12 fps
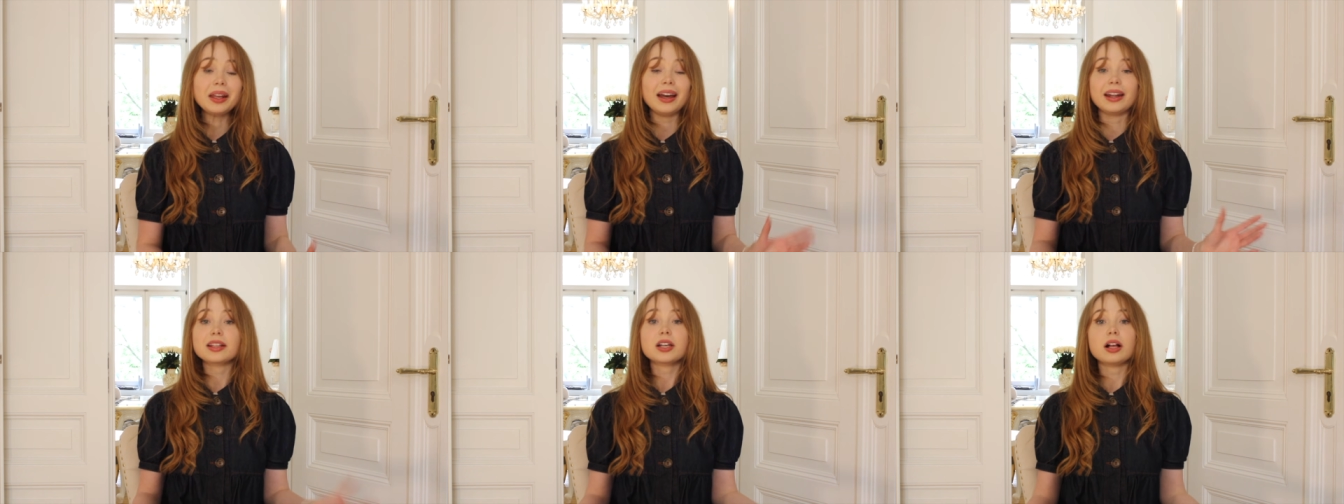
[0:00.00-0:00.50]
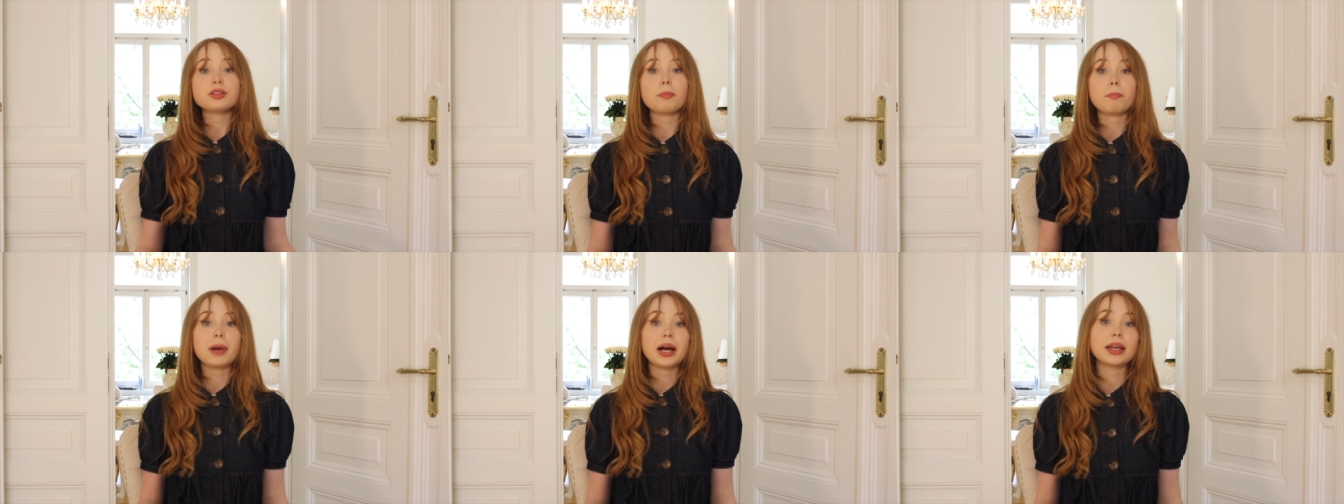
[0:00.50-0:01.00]
And it's also
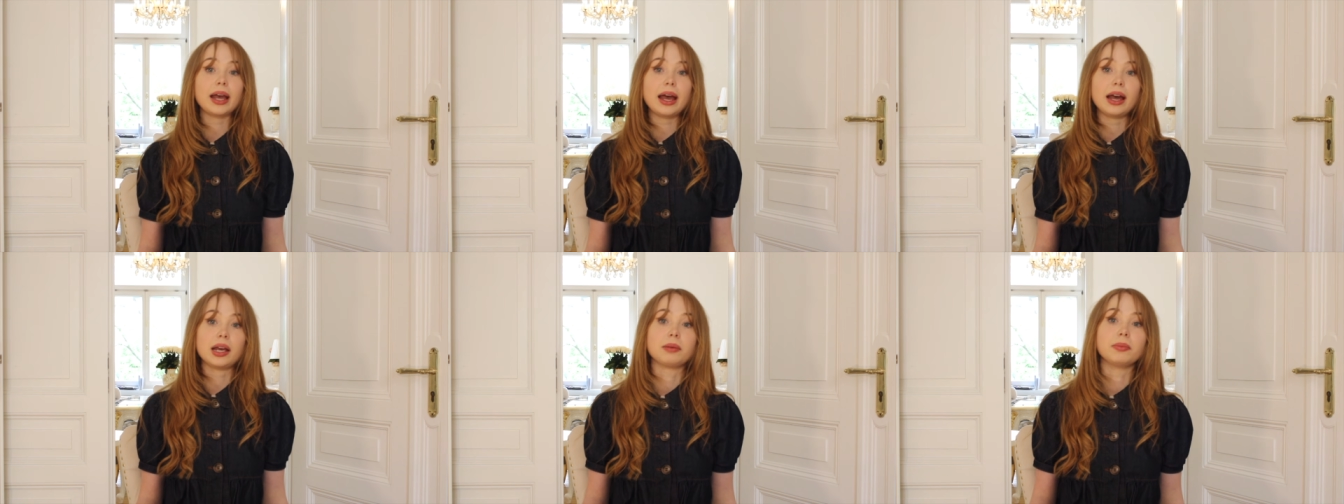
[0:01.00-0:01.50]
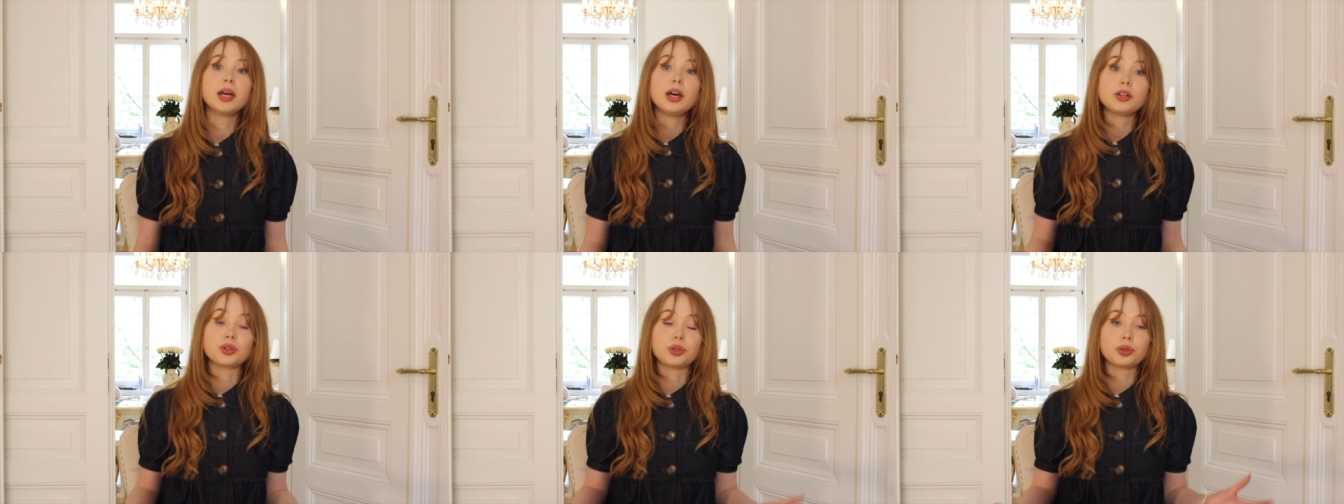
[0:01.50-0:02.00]
my aim
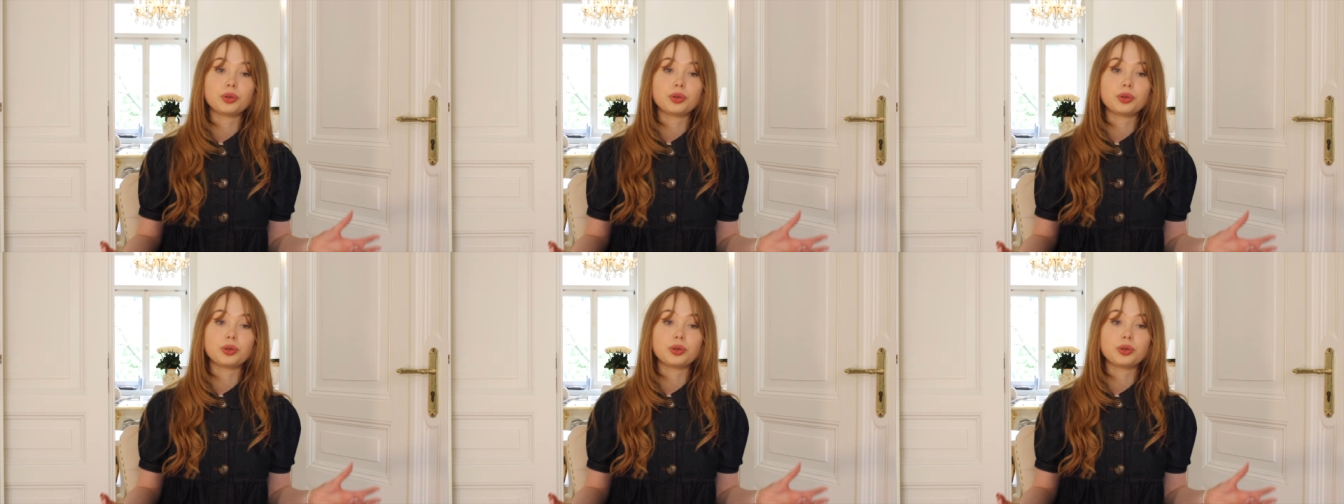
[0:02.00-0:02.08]
to